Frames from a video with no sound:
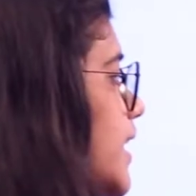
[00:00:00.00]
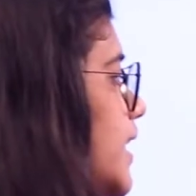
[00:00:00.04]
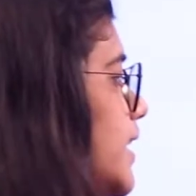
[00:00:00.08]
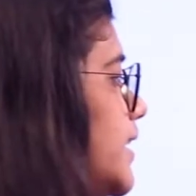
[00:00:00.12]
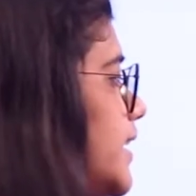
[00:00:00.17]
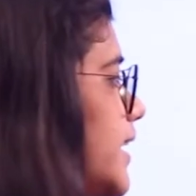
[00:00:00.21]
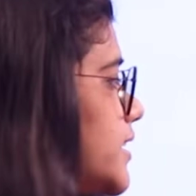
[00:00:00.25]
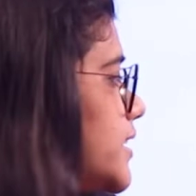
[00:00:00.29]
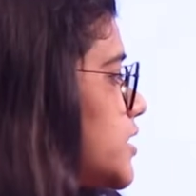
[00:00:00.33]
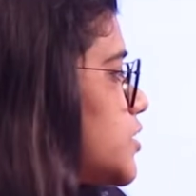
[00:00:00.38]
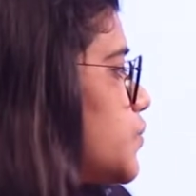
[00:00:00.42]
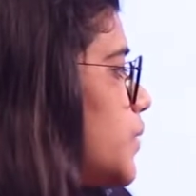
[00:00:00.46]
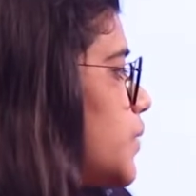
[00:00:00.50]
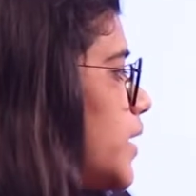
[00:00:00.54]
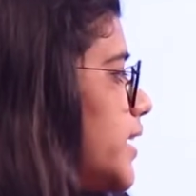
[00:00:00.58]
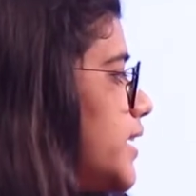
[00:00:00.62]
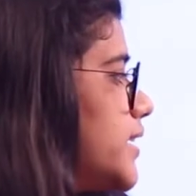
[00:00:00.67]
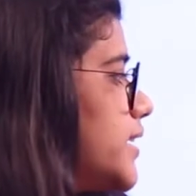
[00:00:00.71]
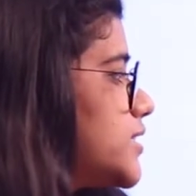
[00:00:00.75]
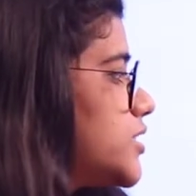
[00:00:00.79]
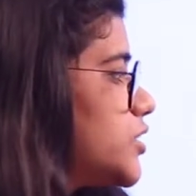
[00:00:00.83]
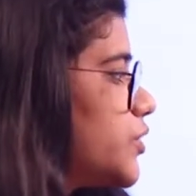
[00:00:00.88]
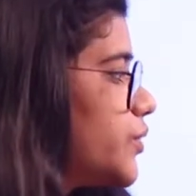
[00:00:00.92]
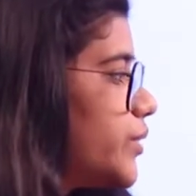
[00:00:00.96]
Next one
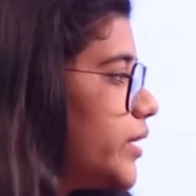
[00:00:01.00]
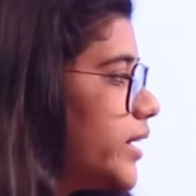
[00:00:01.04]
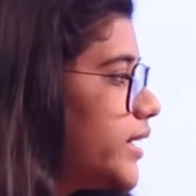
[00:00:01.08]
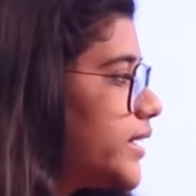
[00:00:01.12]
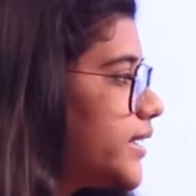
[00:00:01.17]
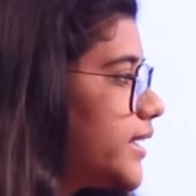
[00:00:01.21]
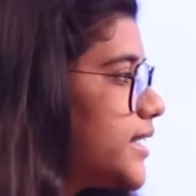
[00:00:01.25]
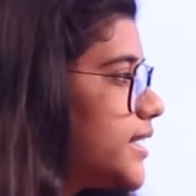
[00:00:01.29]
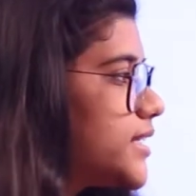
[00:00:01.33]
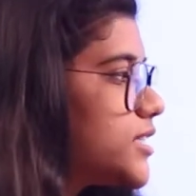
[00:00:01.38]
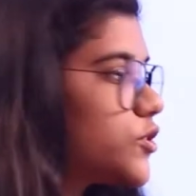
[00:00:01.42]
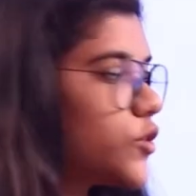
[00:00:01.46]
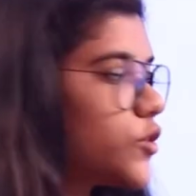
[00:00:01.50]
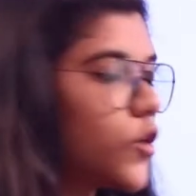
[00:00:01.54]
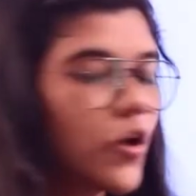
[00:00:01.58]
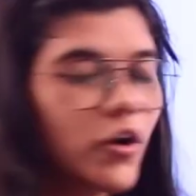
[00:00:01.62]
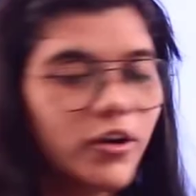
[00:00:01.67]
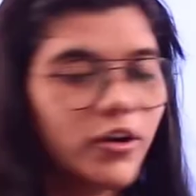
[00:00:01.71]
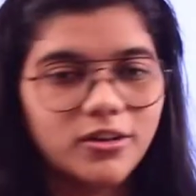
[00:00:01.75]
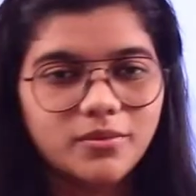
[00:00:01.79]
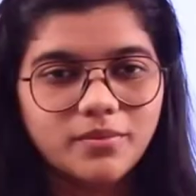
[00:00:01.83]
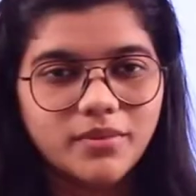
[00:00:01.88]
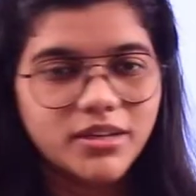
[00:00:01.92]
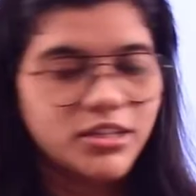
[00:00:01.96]
is unit test,
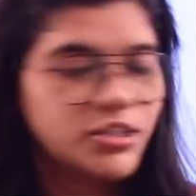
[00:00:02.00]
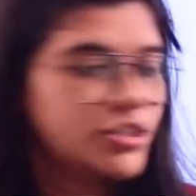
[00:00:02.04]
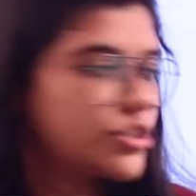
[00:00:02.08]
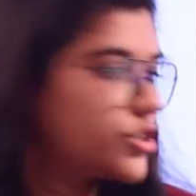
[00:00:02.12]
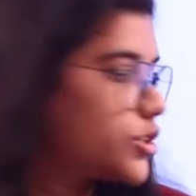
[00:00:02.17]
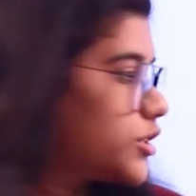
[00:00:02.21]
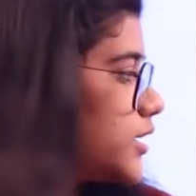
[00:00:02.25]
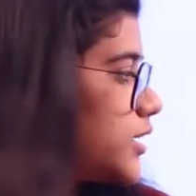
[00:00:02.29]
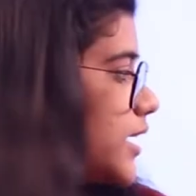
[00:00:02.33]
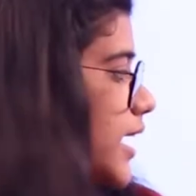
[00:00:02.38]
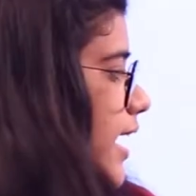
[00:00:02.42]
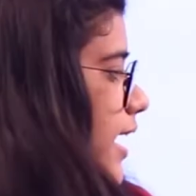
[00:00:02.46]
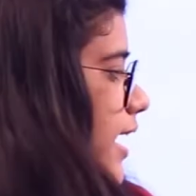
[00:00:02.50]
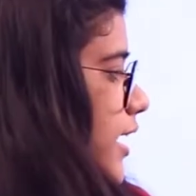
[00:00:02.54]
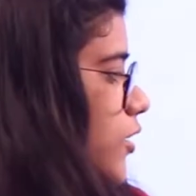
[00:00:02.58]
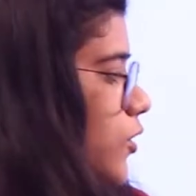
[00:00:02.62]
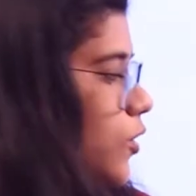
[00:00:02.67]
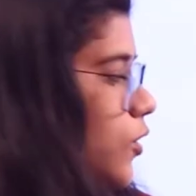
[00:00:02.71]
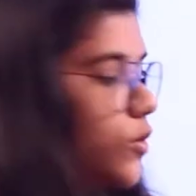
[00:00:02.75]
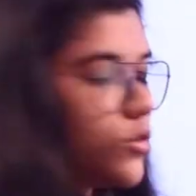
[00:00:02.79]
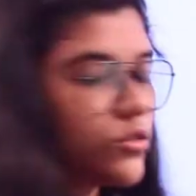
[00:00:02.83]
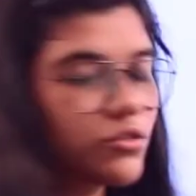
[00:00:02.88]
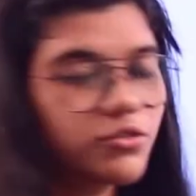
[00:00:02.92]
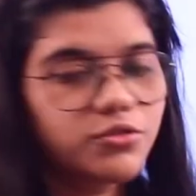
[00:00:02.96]
automation, and
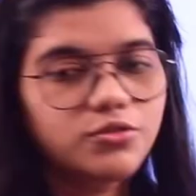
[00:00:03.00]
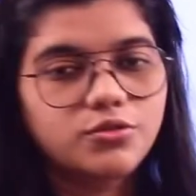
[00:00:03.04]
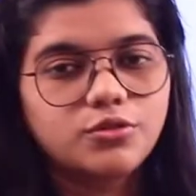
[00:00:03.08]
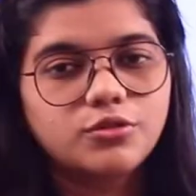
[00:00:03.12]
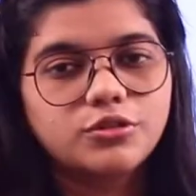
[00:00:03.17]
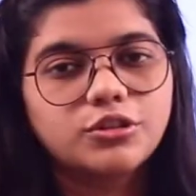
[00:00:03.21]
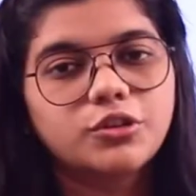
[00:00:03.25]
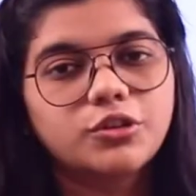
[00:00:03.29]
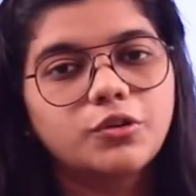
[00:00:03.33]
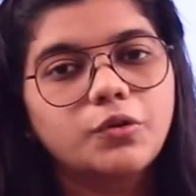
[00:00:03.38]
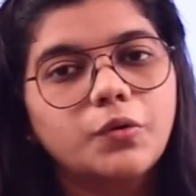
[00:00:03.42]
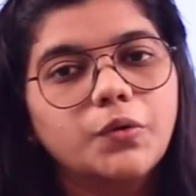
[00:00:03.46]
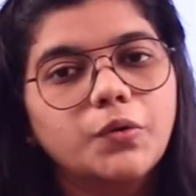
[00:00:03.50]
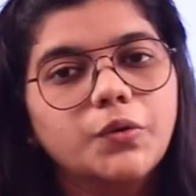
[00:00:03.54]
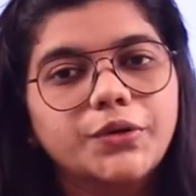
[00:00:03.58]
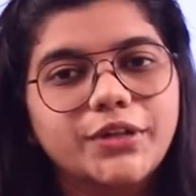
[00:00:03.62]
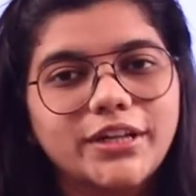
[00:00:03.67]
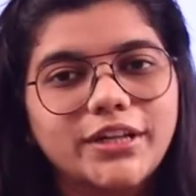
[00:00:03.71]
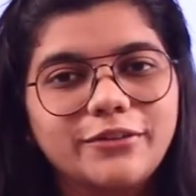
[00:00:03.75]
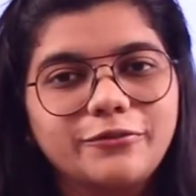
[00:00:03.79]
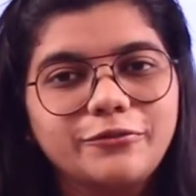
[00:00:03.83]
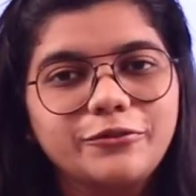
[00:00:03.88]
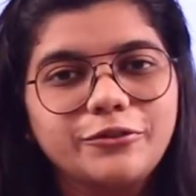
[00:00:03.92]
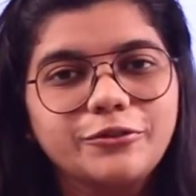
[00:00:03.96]
also the code
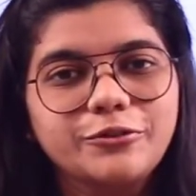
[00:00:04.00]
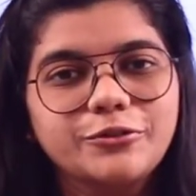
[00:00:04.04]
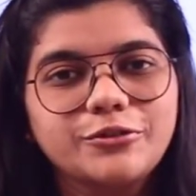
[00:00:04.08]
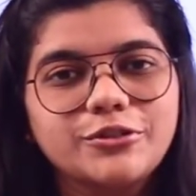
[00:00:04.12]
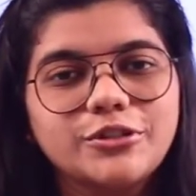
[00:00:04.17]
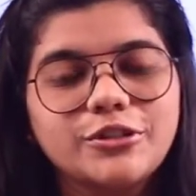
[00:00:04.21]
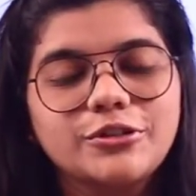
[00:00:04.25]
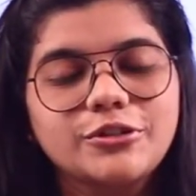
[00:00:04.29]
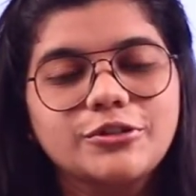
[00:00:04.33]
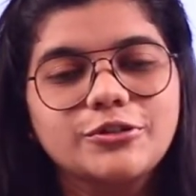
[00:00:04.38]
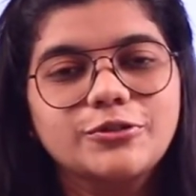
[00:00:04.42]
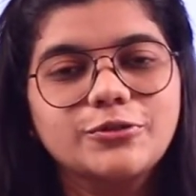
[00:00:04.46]
reviews.